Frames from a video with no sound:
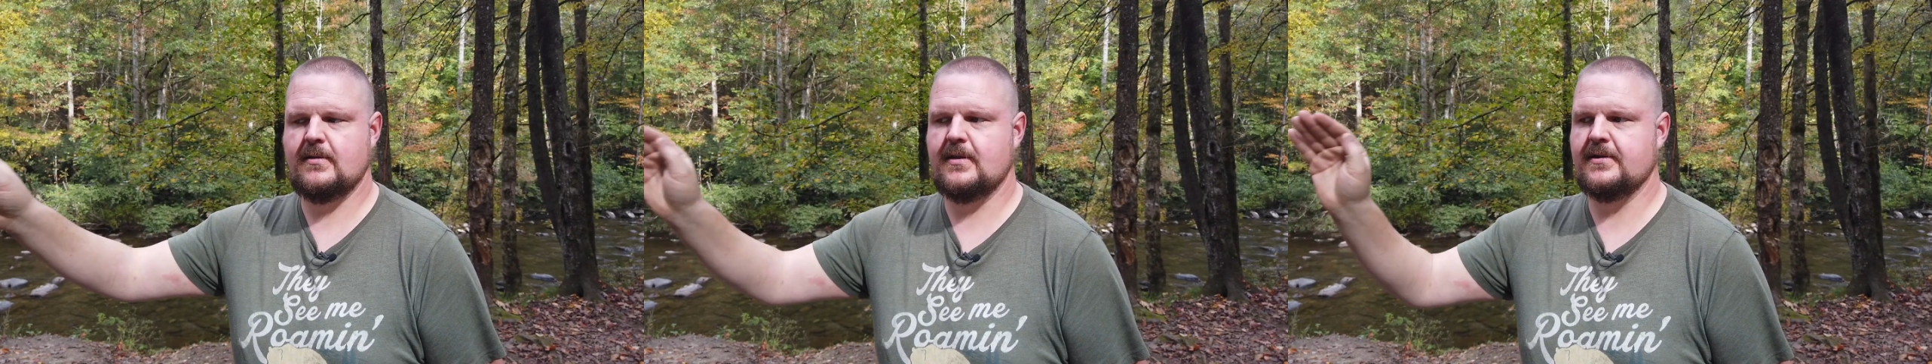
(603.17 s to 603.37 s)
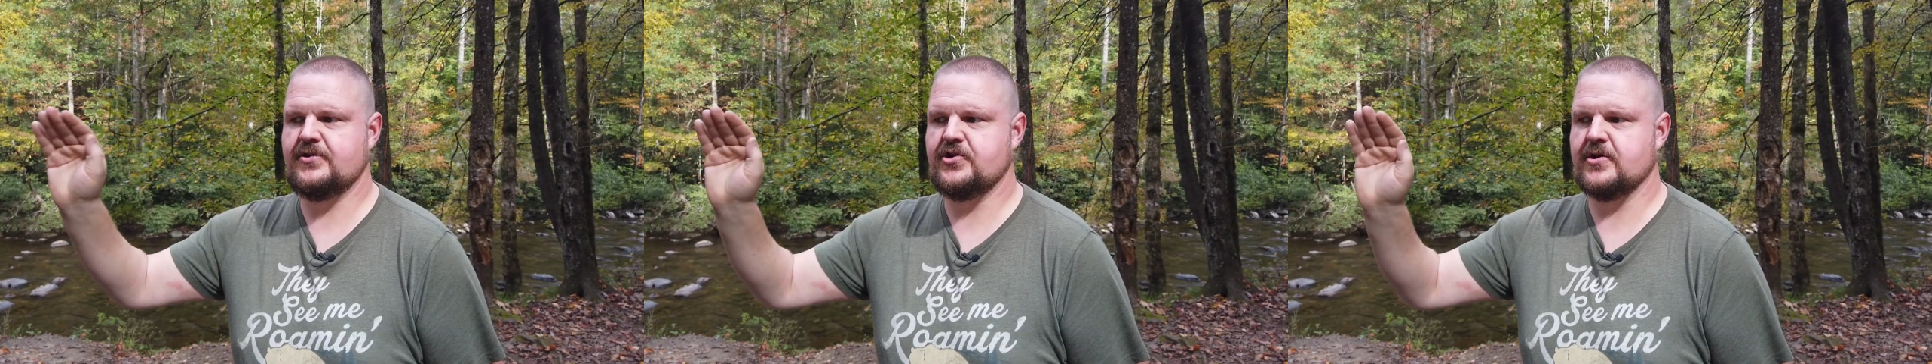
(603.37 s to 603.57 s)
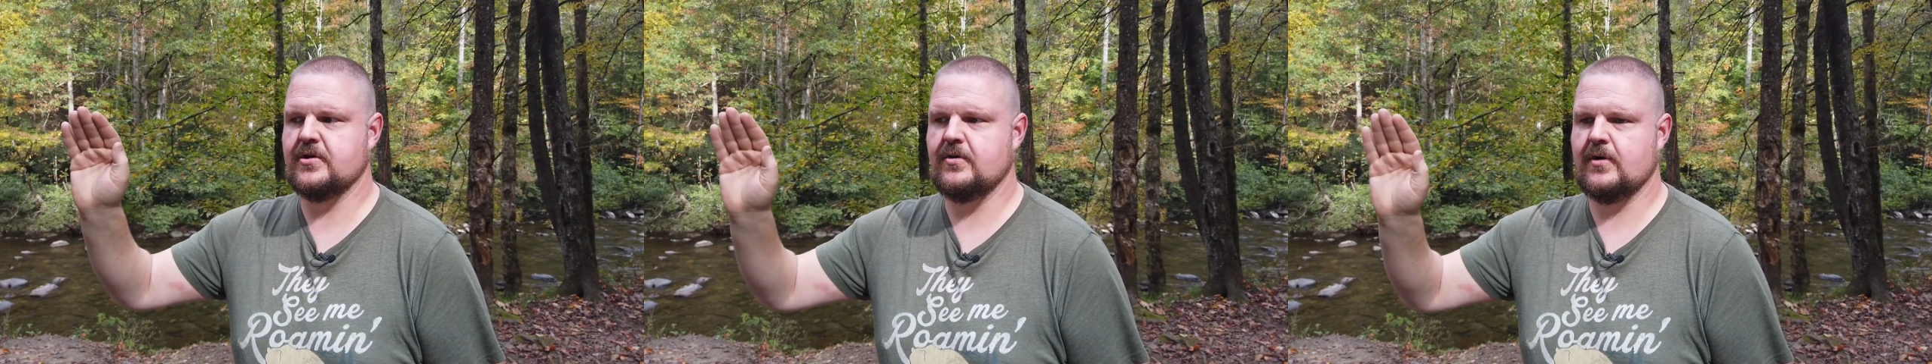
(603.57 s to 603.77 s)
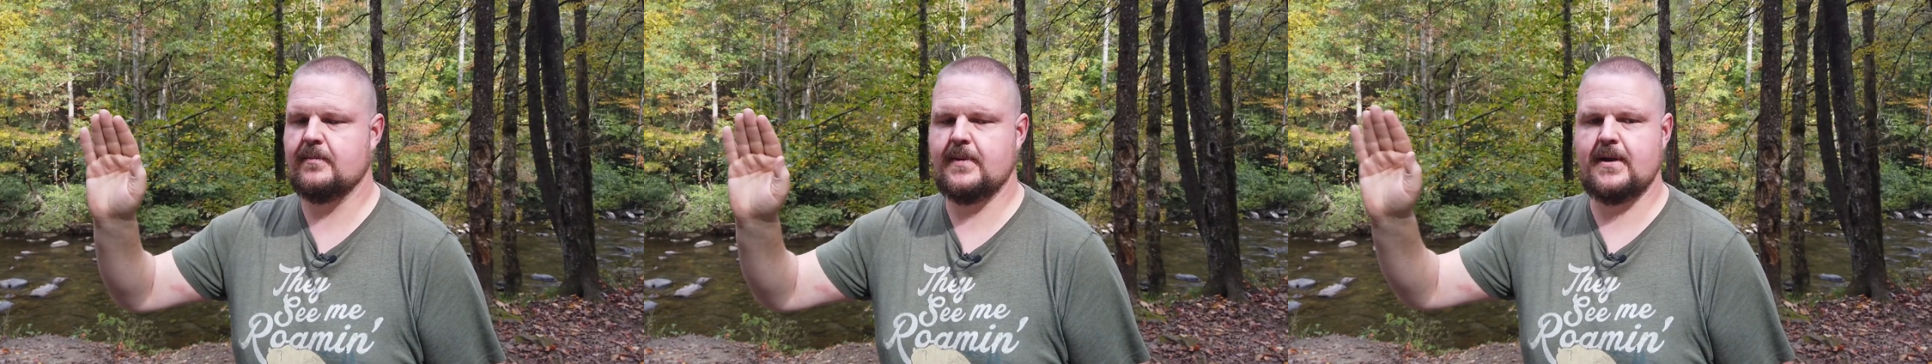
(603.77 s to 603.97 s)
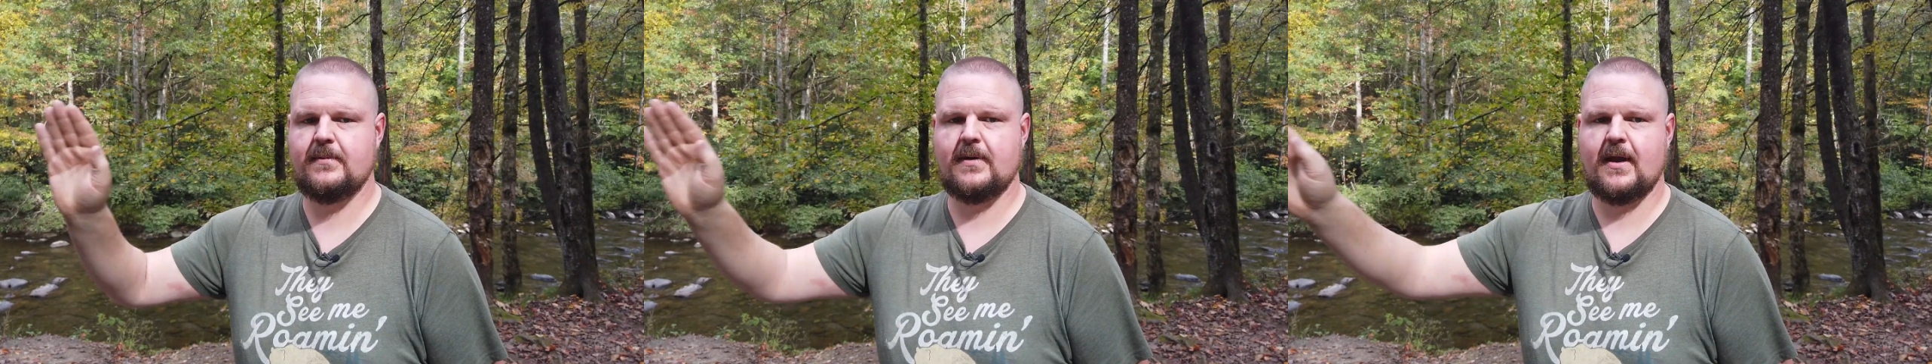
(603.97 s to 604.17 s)
that you're going
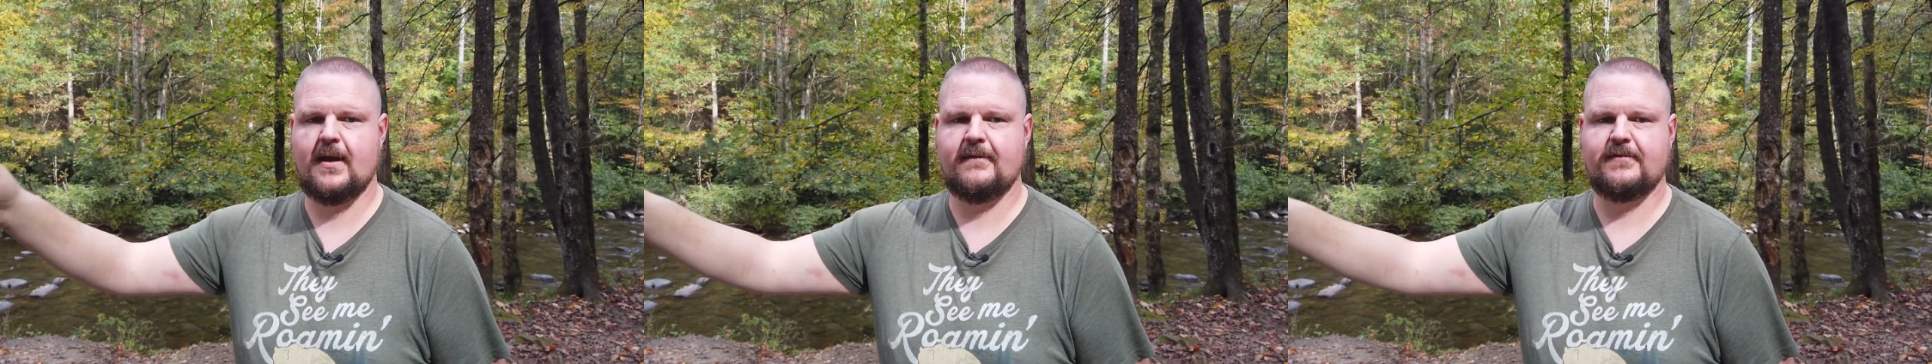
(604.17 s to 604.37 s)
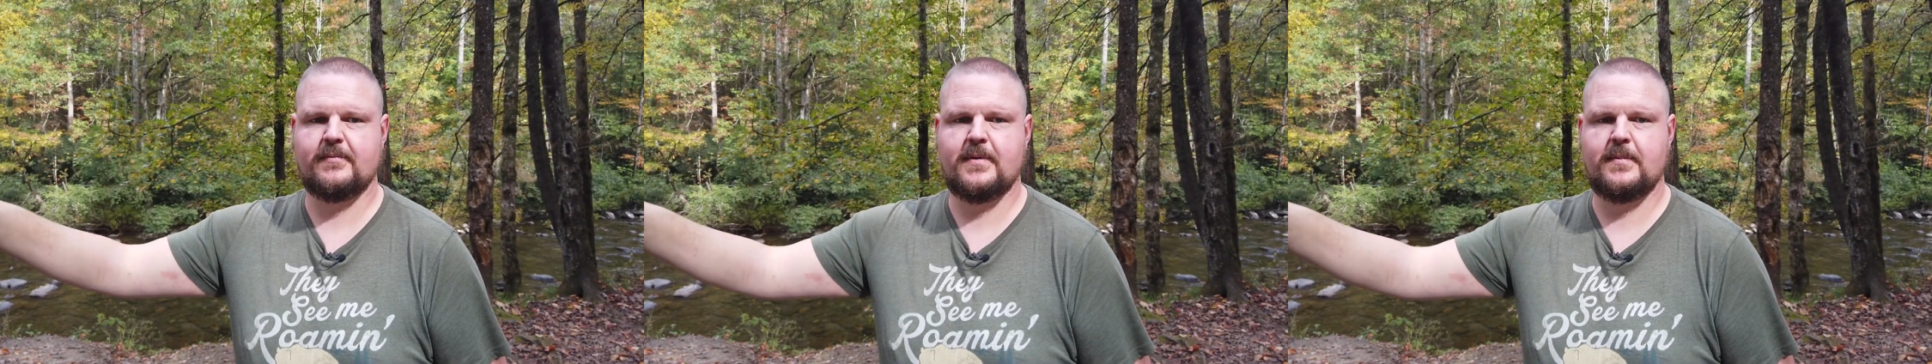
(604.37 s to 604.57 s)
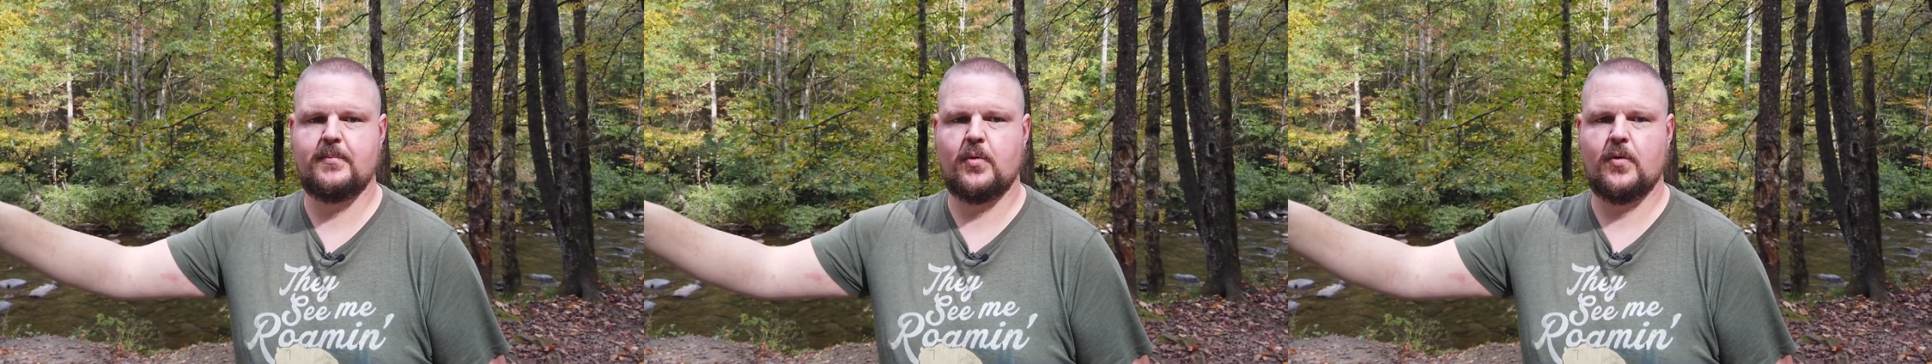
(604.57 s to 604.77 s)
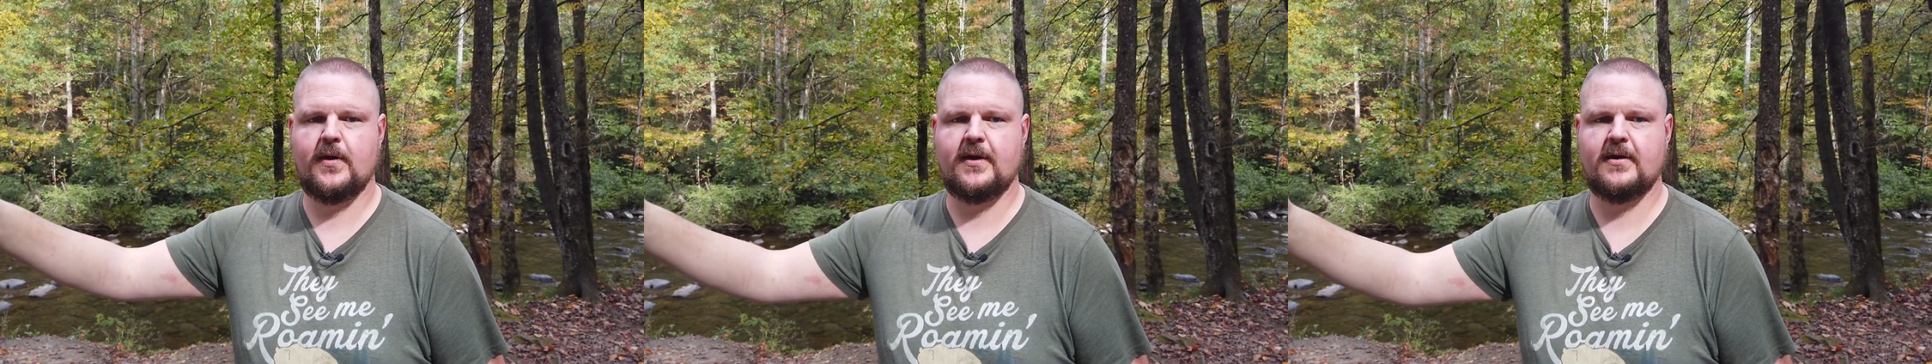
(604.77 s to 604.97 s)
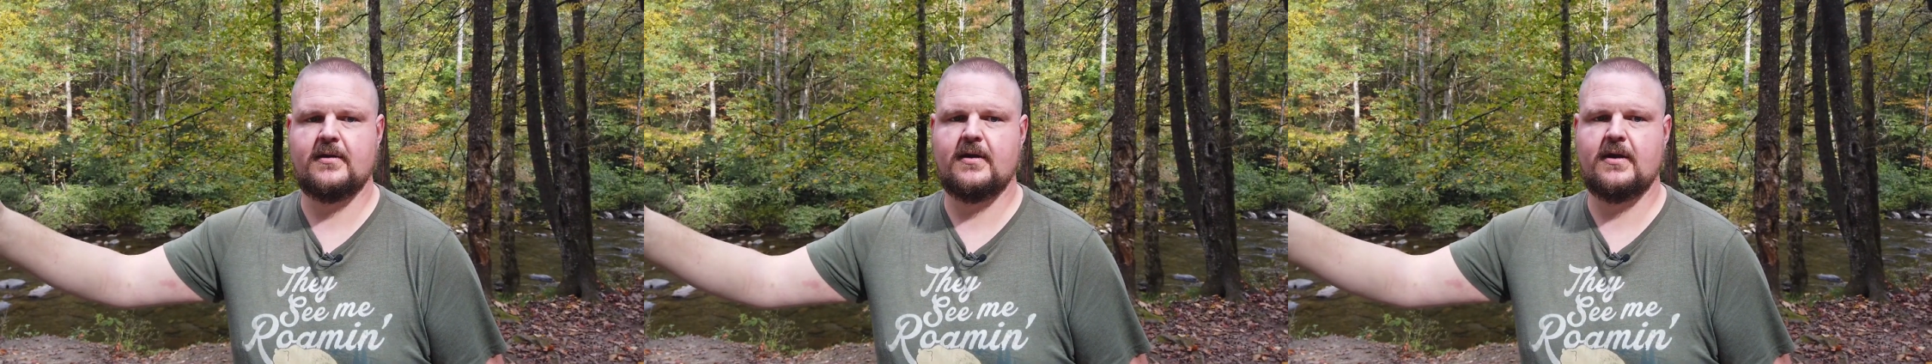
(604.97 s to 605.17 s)
to be have to be pointed